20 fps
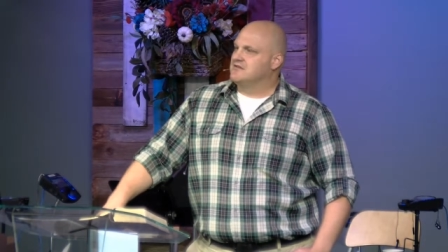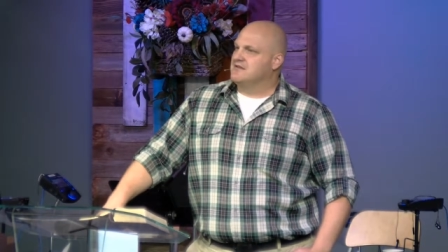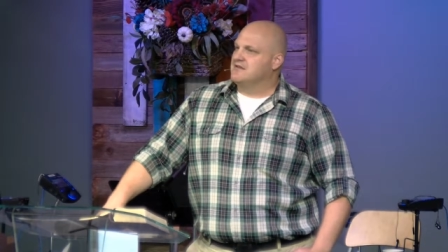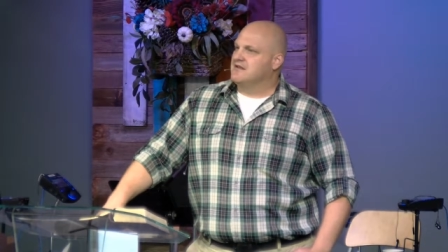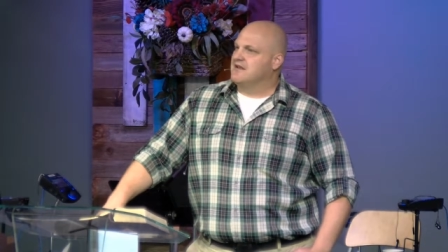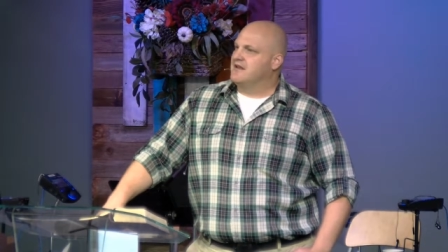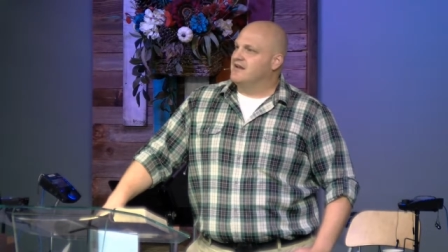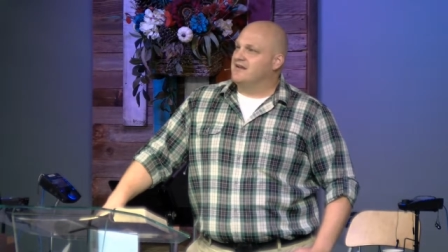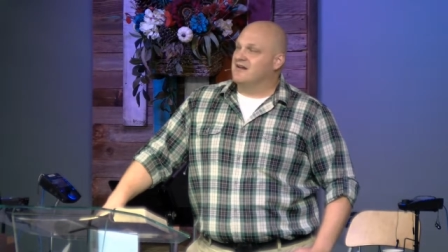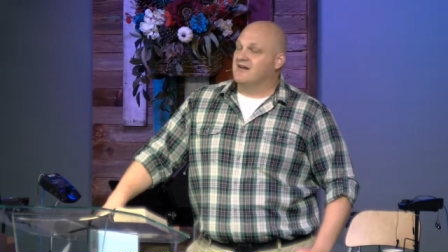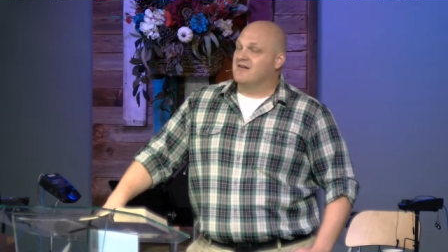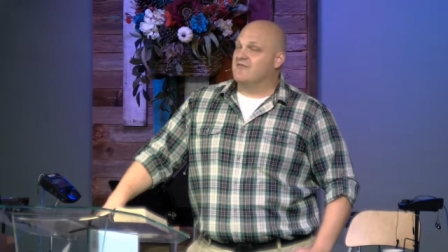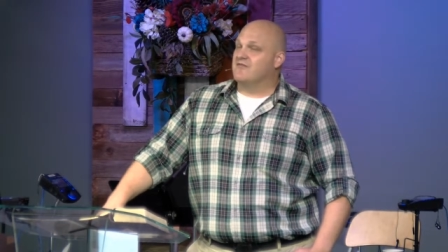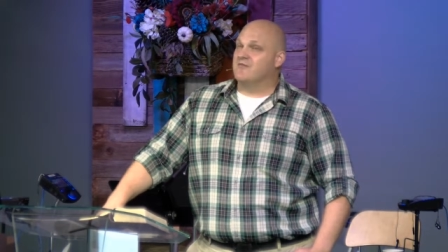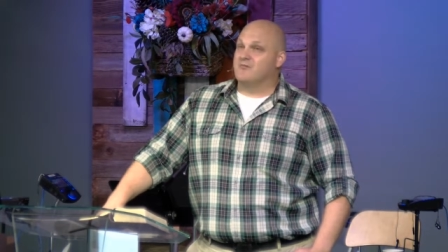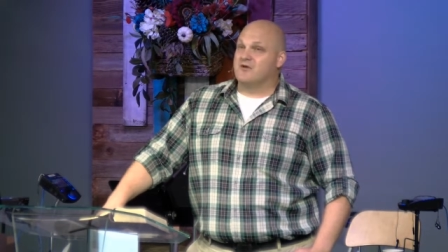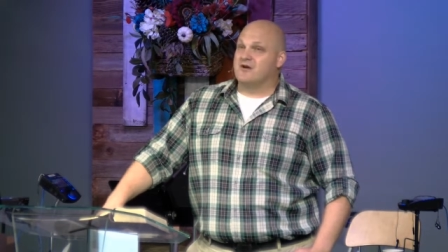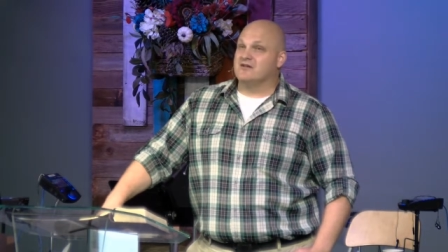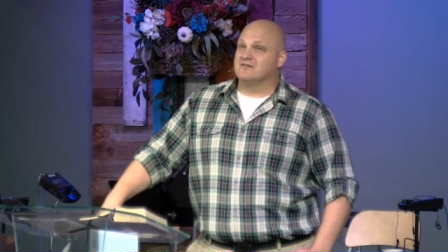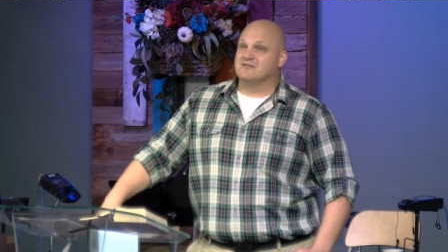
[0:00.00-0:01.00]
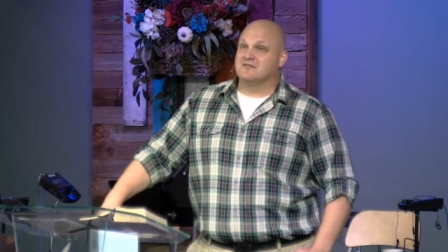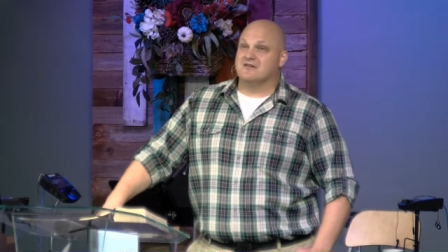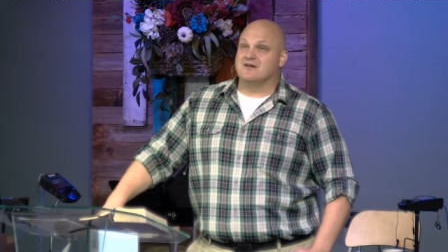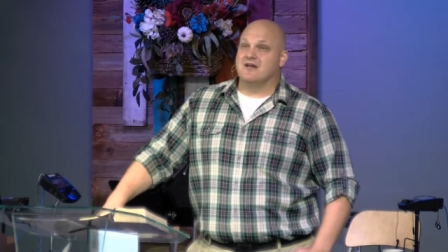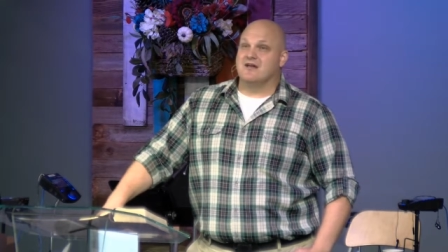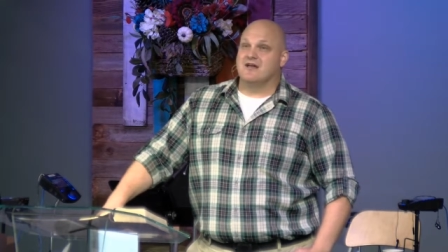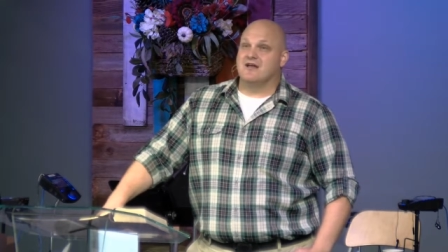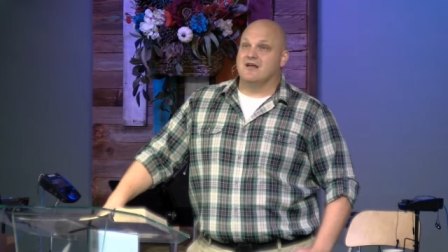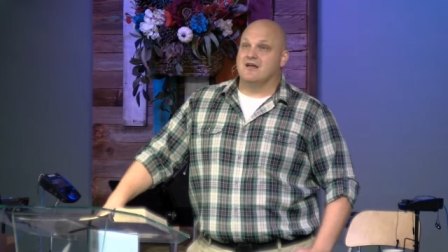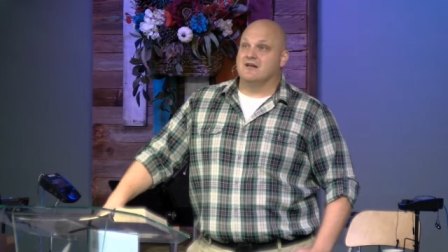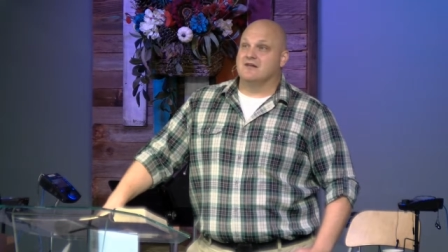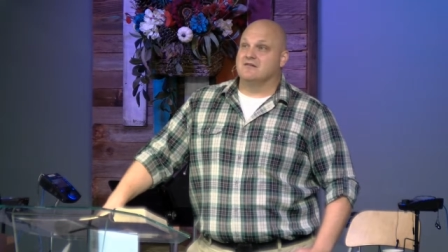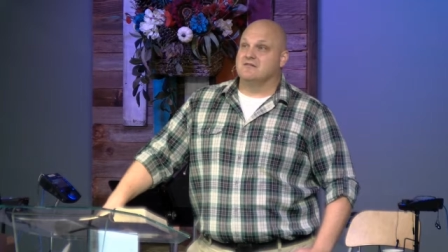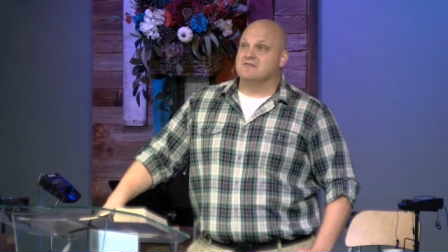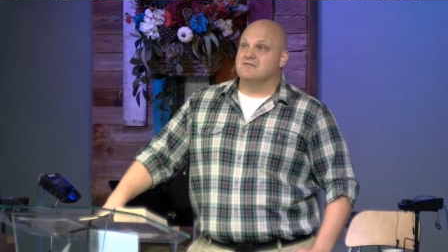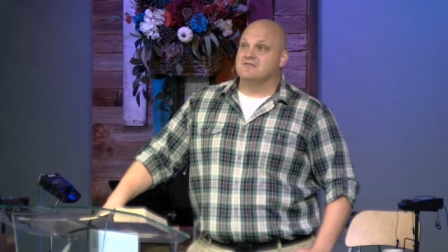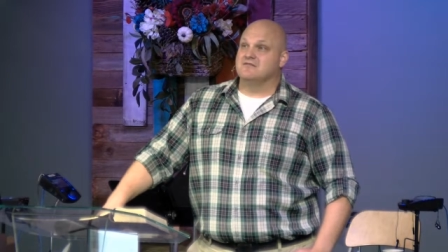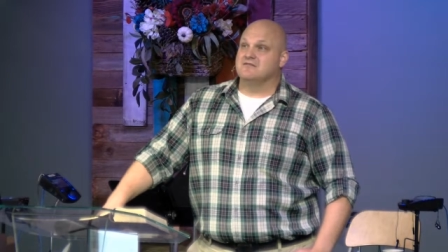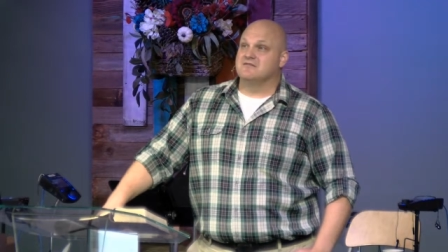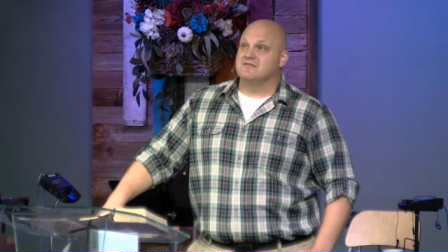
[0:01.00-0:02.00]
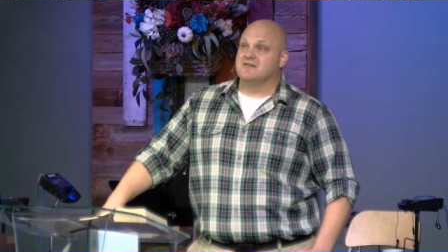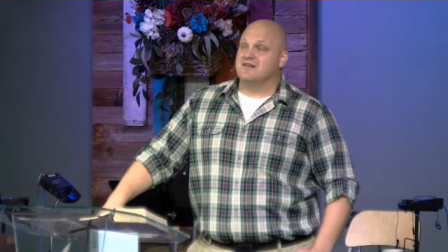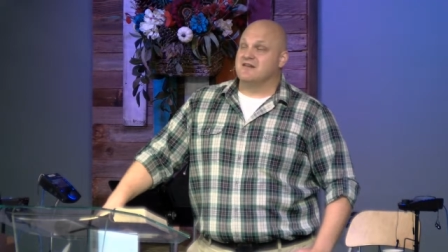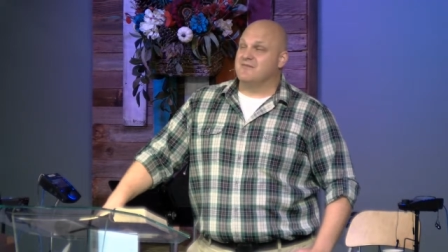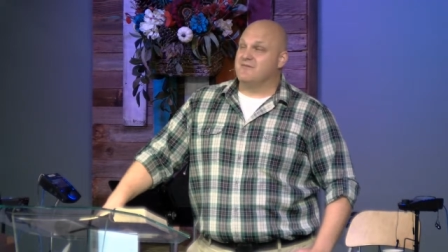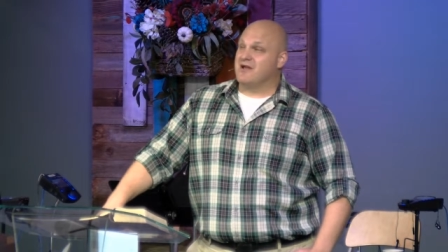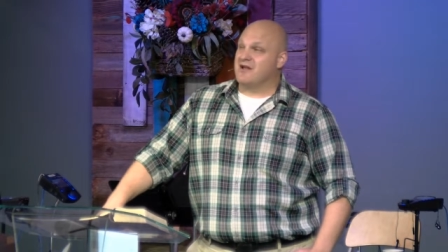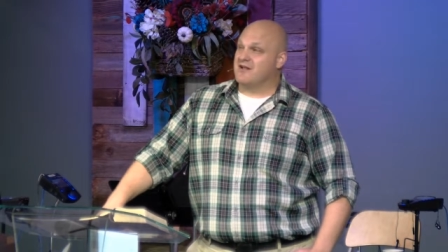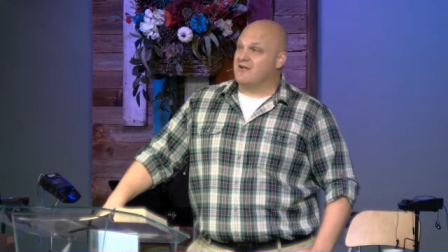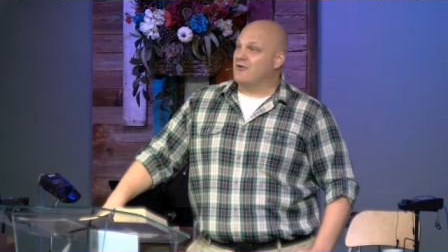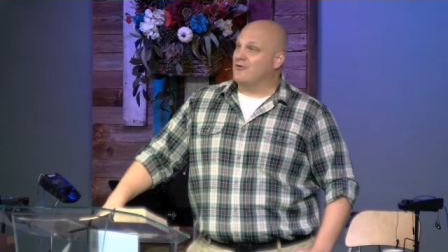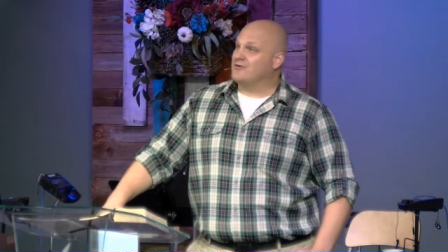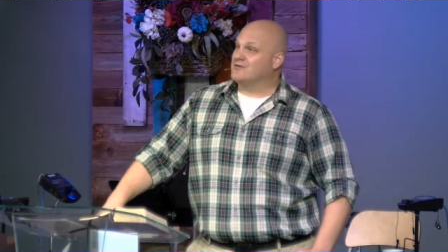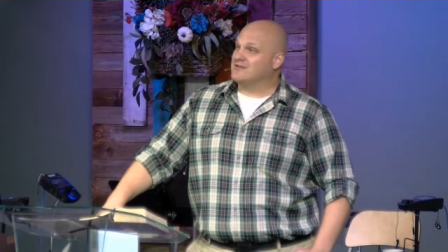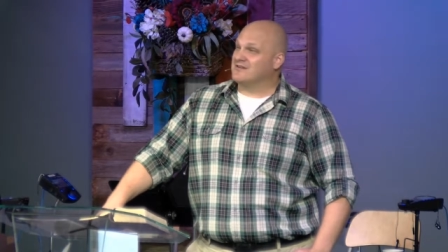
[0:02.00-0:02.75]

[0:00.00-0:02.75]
And none of them raised their hand. And my coach,